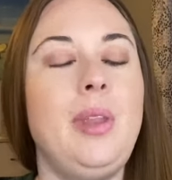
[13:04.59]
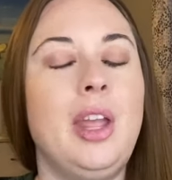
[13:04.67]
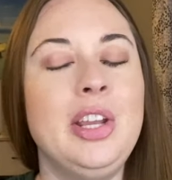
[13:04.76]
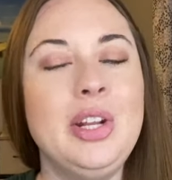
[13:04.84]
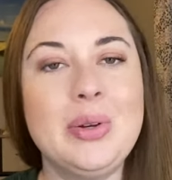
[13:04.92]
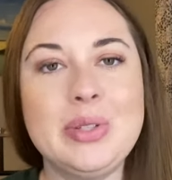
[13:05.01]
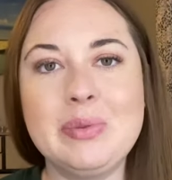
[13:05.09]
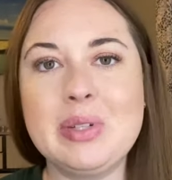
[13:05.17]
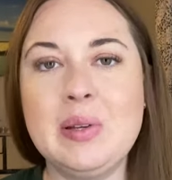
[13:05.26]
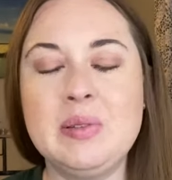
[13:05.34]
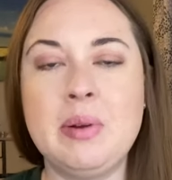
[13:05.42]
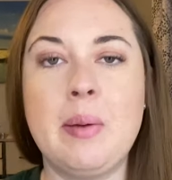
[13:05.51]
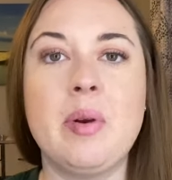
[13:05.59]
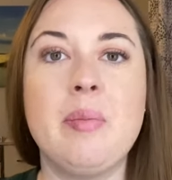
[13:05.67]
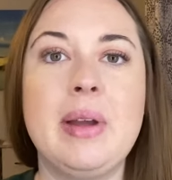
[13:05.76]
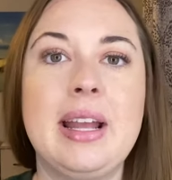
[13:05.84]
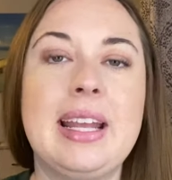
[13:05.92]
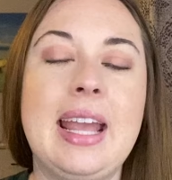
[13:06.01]
You know, sometimes
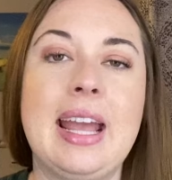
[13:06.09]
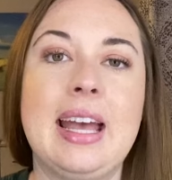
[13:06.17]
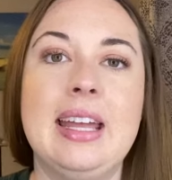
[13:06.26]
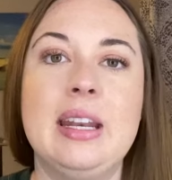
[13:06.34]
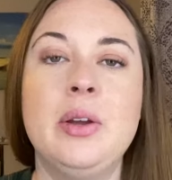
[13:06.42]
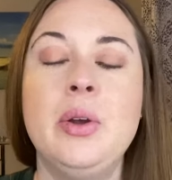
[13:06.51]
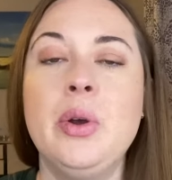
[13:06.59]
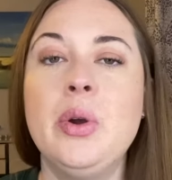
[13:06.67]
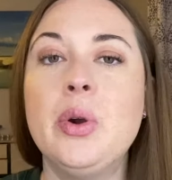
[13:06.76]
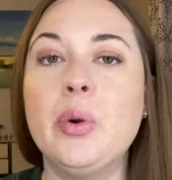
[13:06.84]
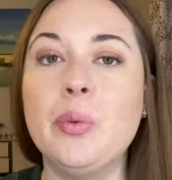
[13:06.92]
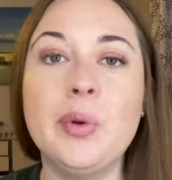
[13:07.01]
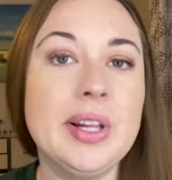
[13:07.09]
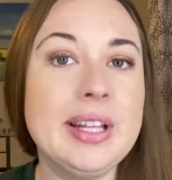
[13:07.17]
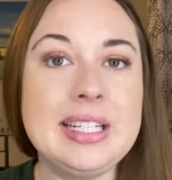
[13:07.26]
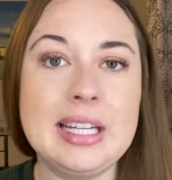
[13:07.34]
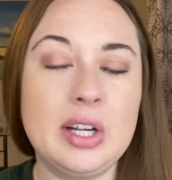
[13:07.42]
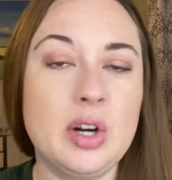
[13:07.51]
peppermint can really
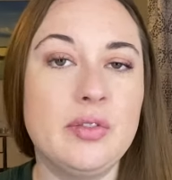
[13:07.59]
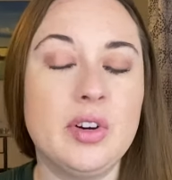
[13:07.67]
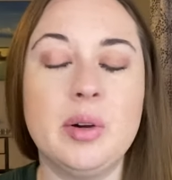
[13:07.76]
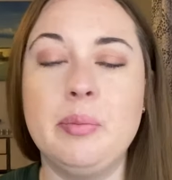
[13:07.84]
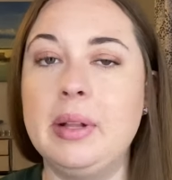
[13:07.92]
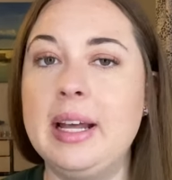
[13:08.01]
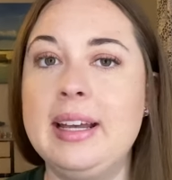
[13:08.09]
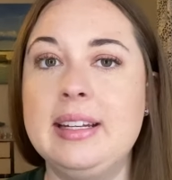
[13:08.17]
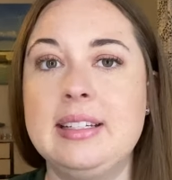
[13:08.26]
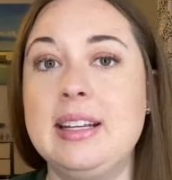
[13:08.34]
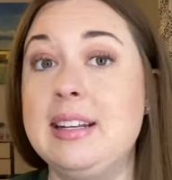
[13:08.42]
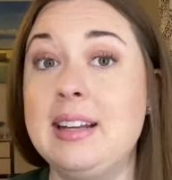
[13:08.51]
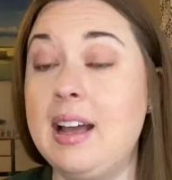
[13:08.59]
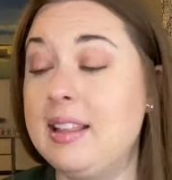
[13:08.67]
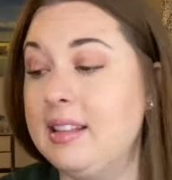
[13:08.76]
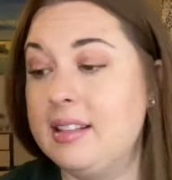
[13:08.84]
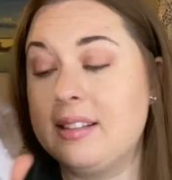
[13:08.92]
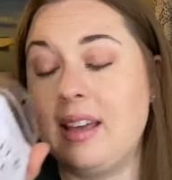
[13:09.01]
take over a blend. Not in
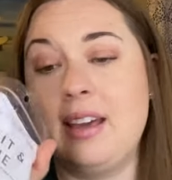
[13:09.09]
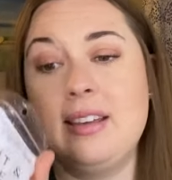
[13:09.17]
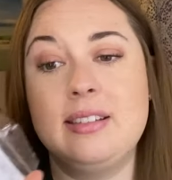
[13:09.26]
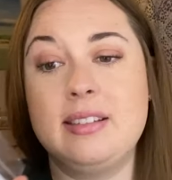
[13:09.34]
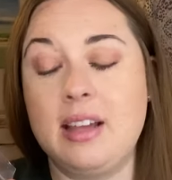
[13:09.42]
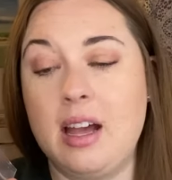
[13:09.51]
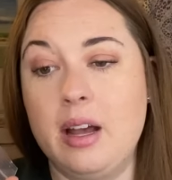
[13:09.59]
this case.